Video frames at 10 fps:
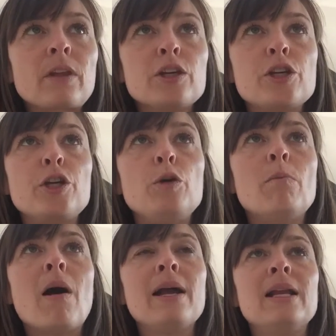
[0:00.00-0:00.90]
So you
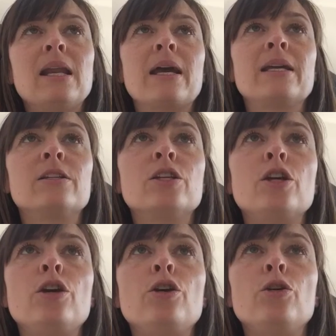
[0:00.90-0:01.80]
might like
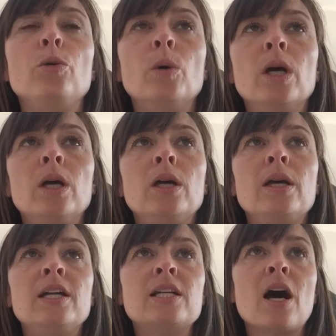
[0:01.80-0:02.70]
to
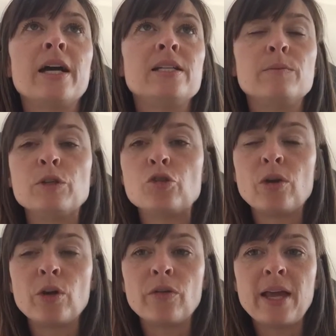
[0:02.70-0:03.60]
tie some
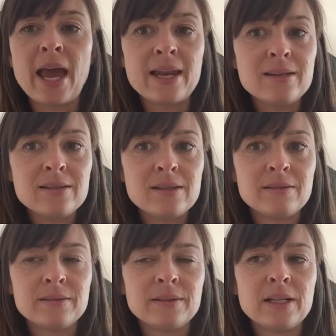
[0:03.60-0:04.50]
string on the end
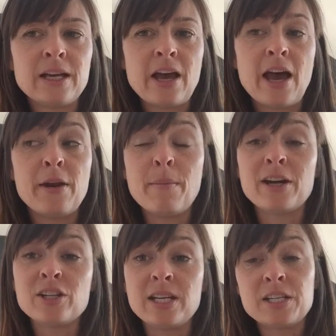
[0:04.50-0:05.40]
and
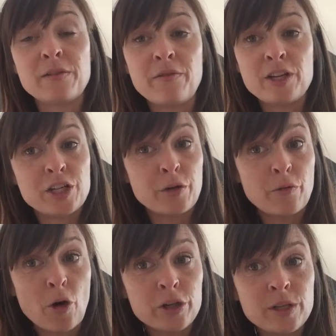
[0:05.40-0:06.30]
imagine it's a fishing
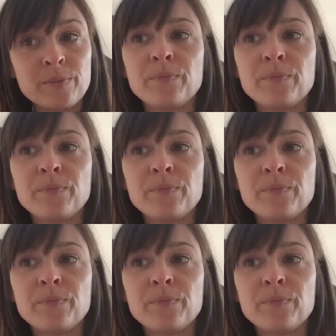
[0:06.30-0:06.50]
rod.